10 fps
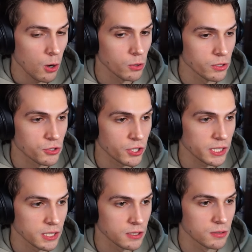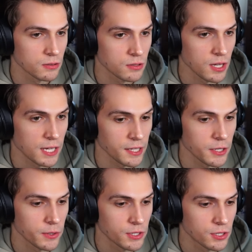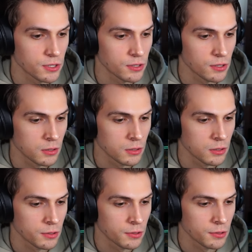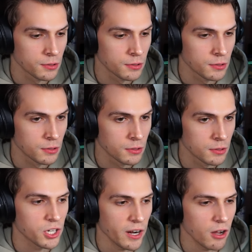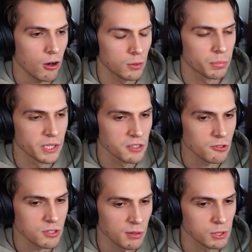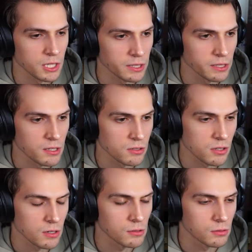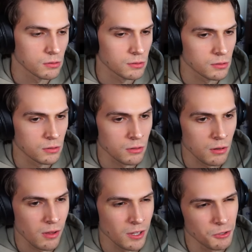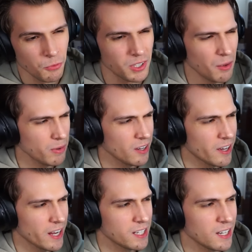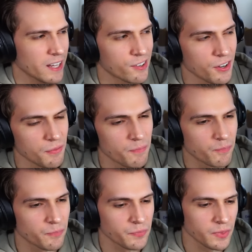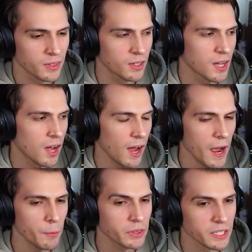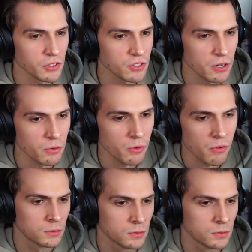Oh, he's trying to sign language? She gotta call the police or something at least, though. Would that be a good idea? I don't know. I would think so.